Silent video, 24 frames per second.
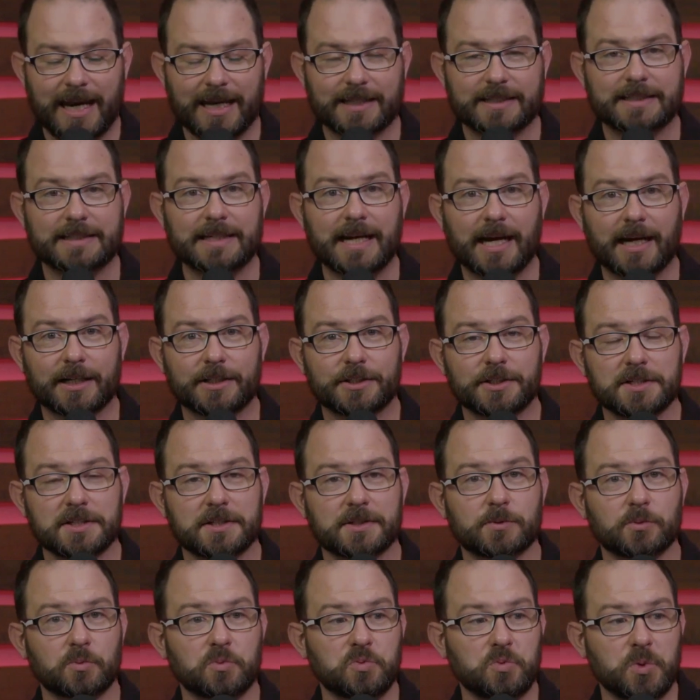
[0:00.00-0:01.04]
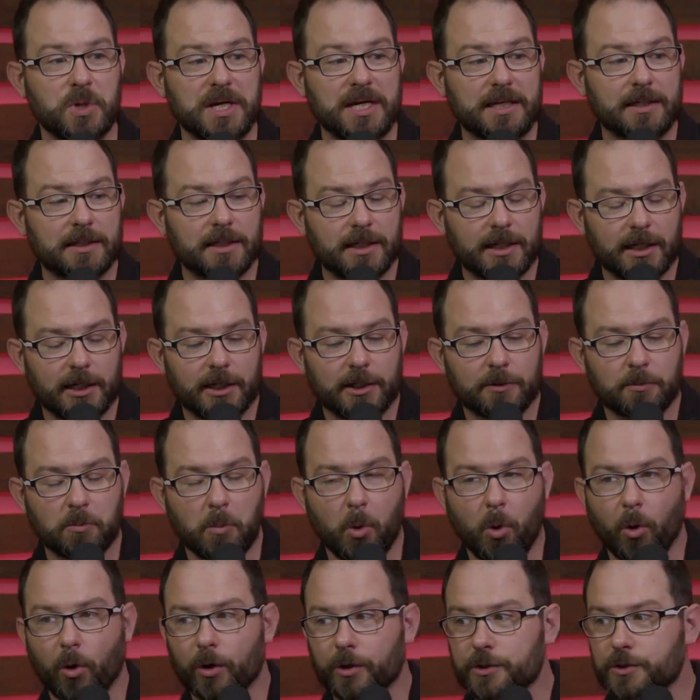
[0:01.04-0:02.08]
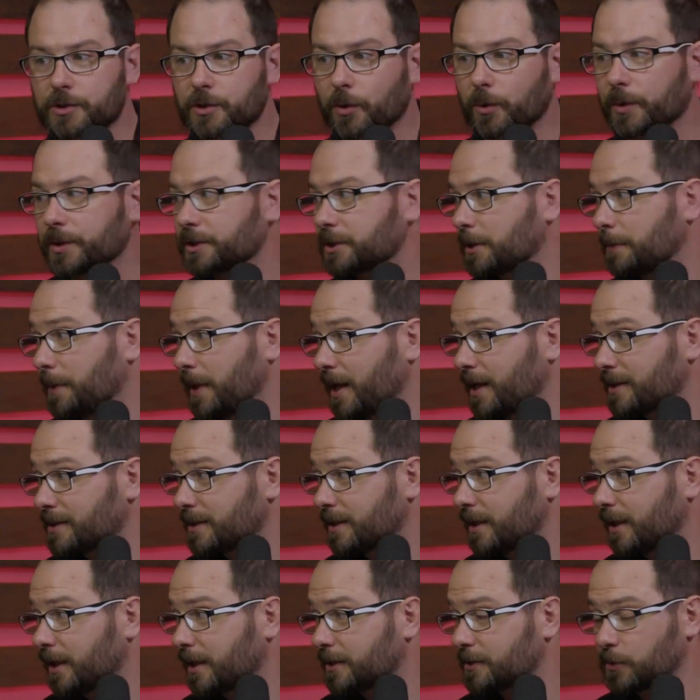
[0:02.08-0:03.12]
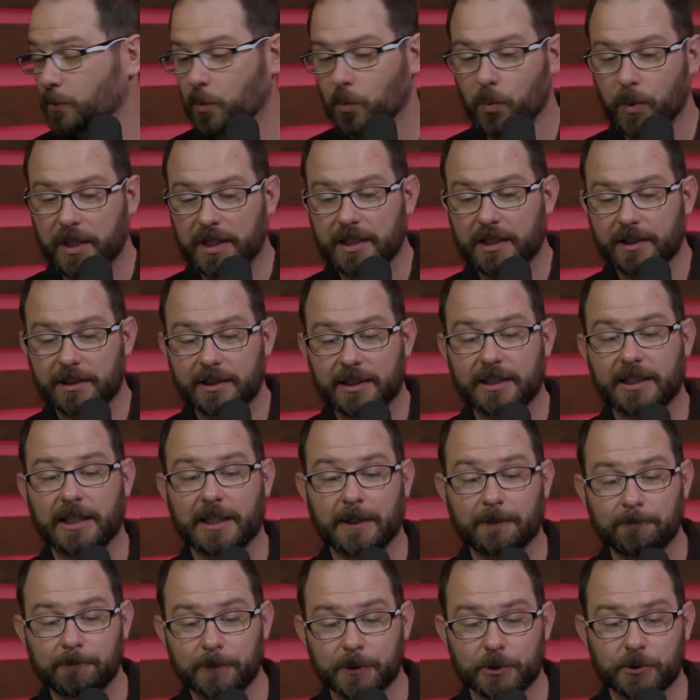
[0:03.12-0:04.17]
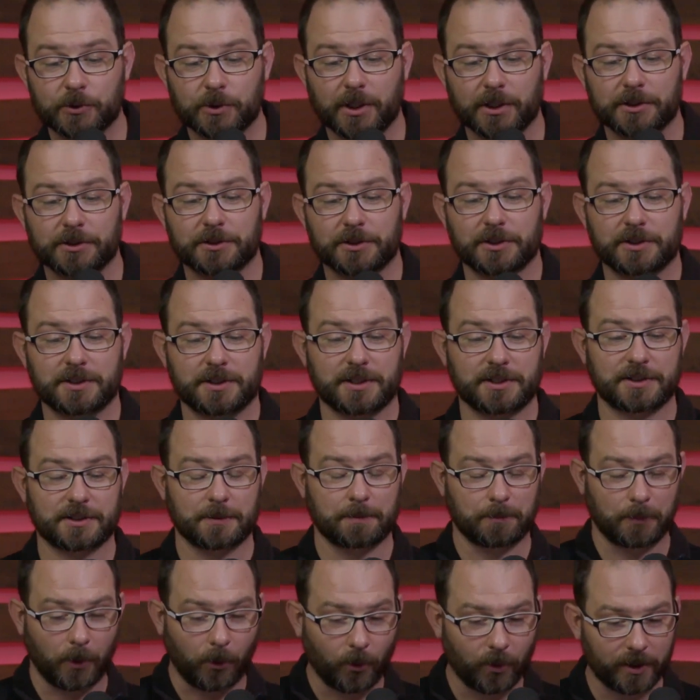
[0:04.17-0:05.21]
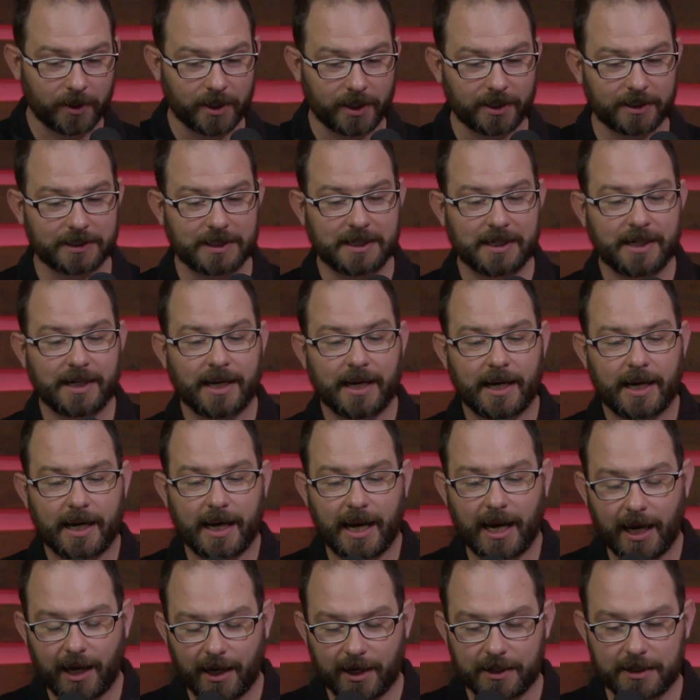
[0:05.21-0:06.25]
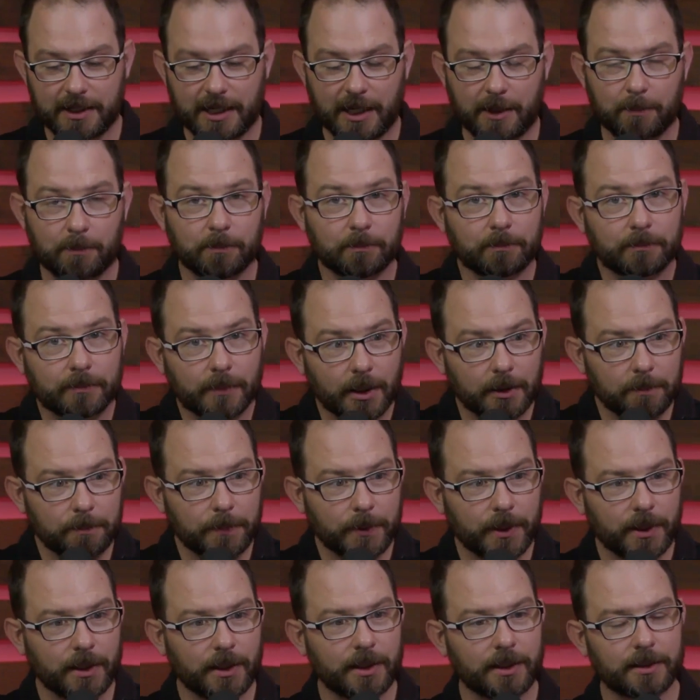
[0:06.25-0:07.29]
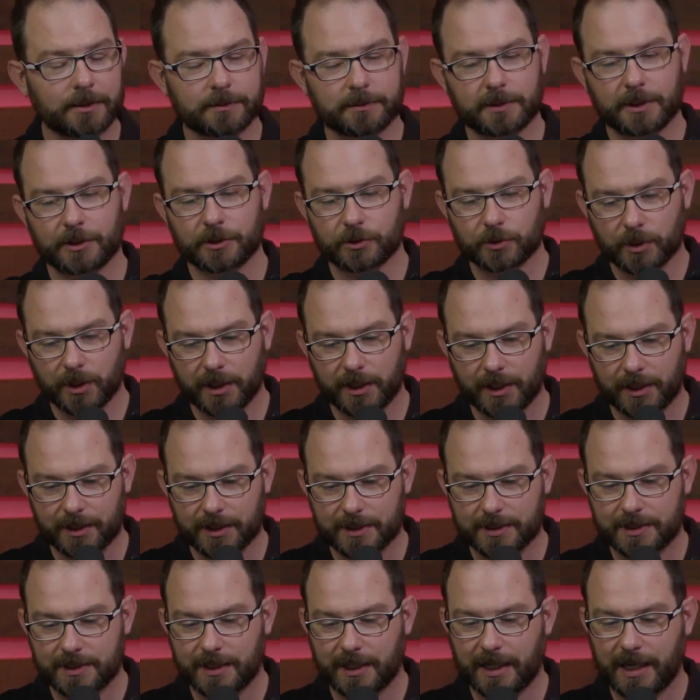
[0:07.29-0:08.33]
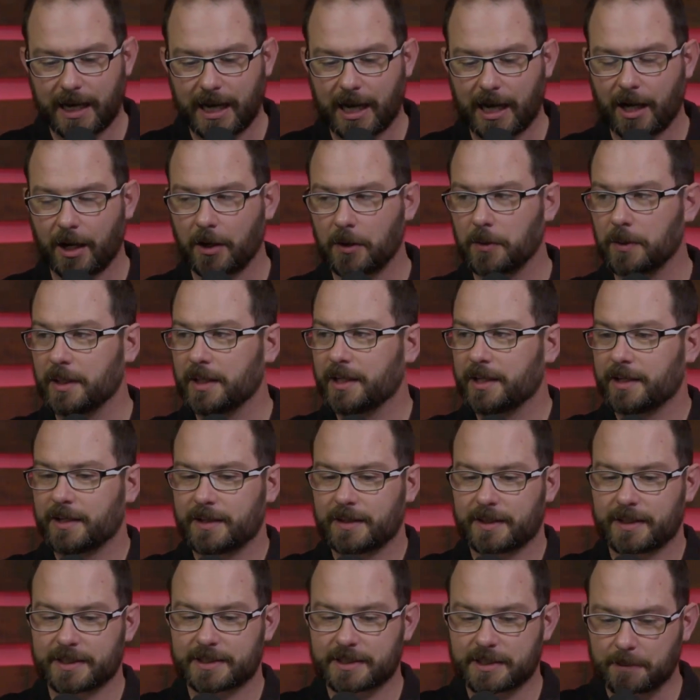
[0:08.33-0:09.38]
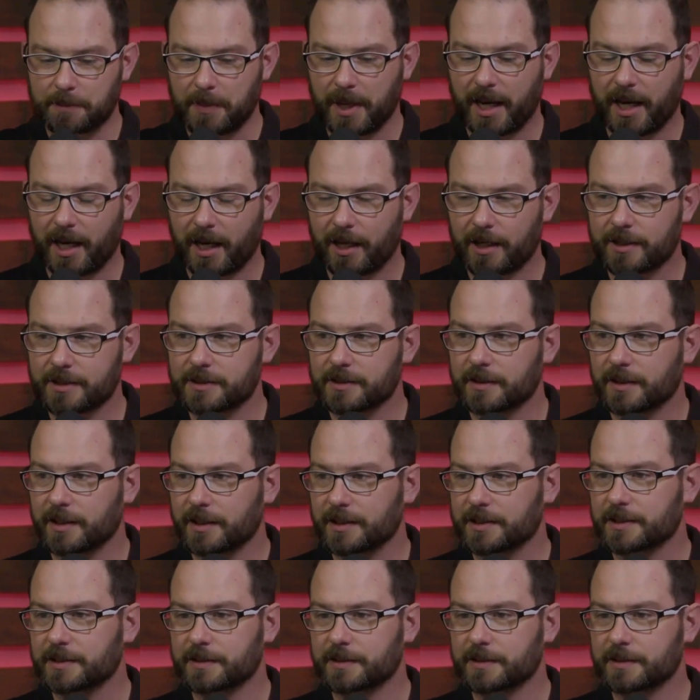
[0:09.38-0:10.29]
it's not just we need more storage capacity, it's we need the infrastructure to support it. And it might be intriguing to see how this demand